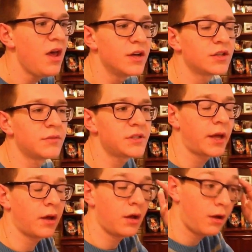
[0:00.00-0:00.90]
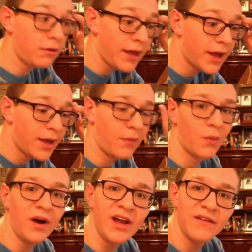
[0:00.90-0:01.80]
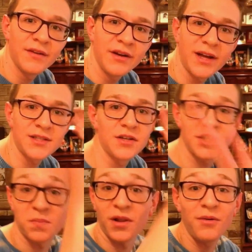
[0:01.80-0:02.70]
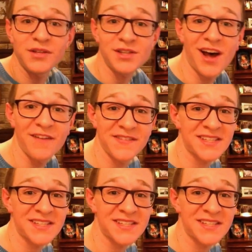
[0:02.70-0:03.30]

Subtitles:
So I'm just like, okay, whatever, guess I'll just blow this off.